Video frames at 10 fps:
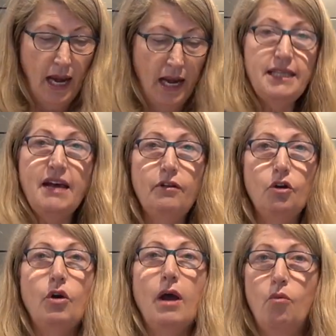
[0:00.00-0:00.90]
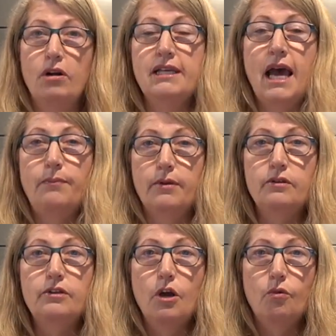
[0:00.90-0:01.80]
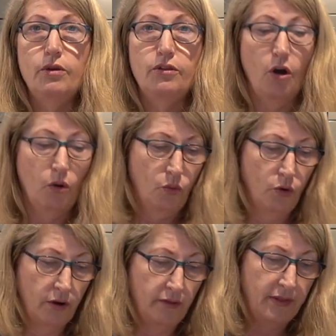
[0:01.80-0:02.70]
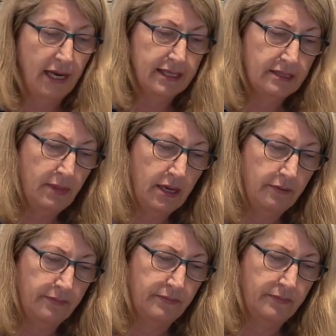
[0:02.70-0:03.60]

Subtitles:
Let's have a look at what's happened with the hot water in the last minute.